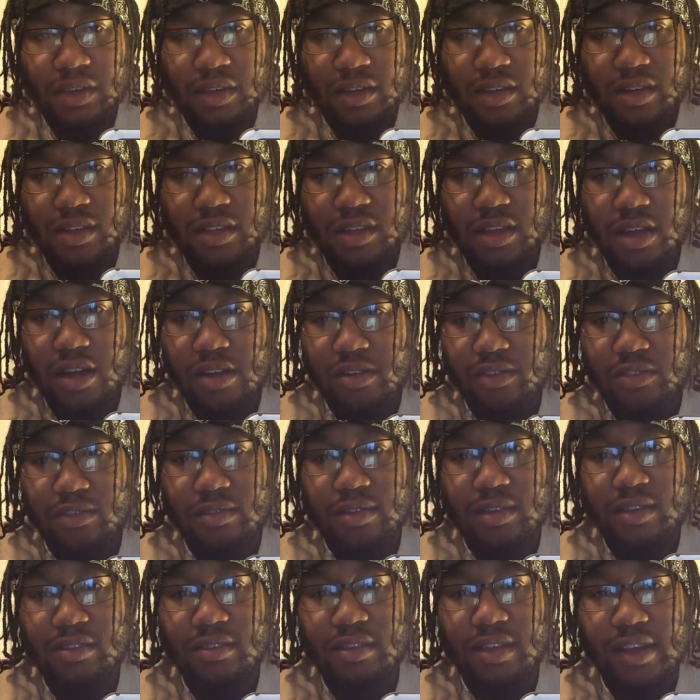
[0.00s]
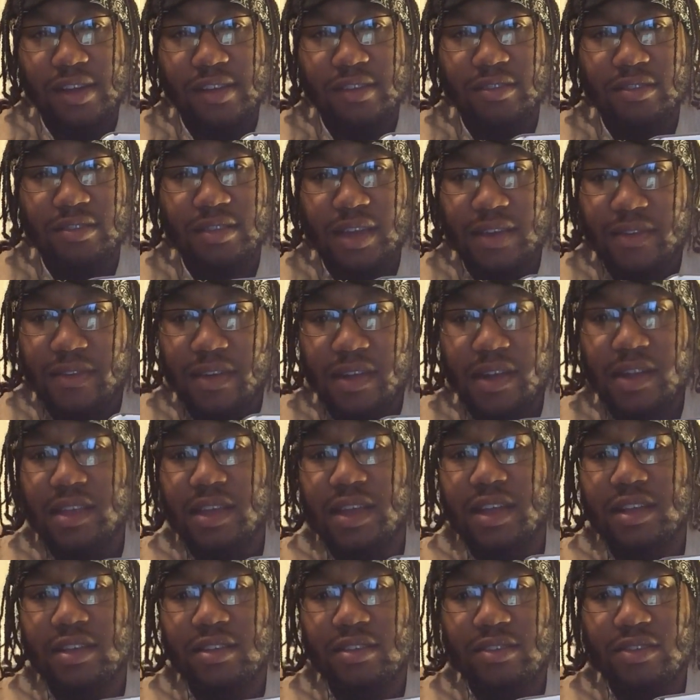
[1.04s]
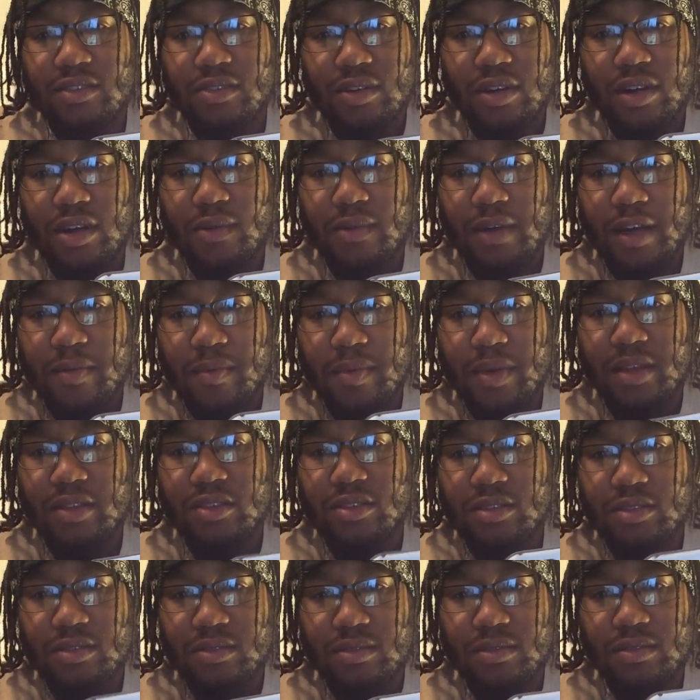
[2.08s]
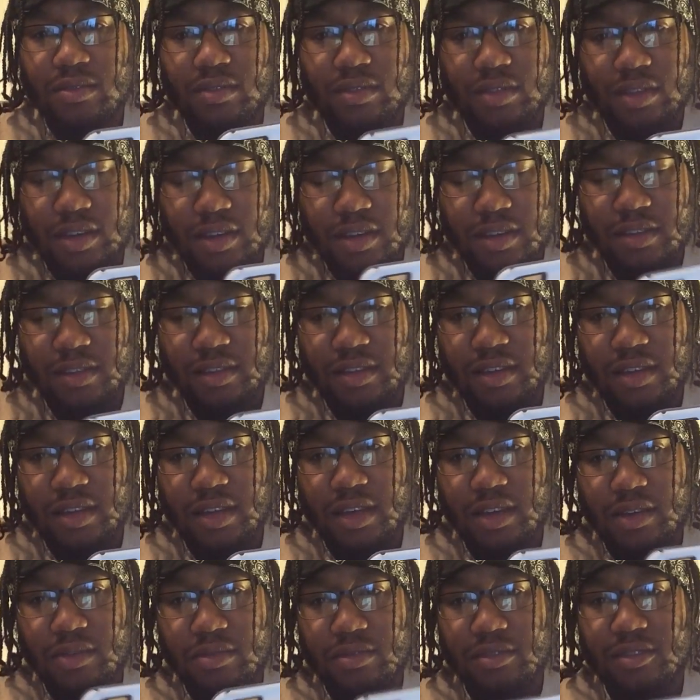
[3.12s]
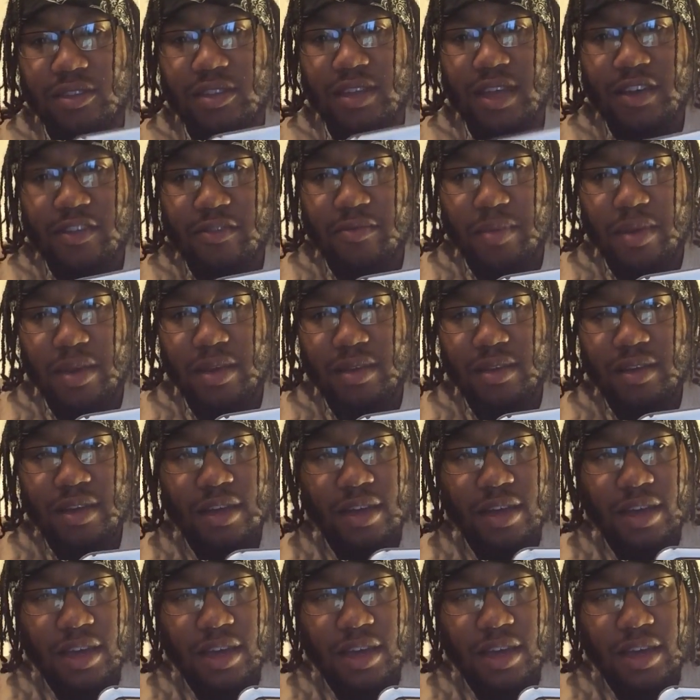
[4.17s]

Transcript: Cutting all the trees down is death. Everything the so-called white man does, it equals death, man.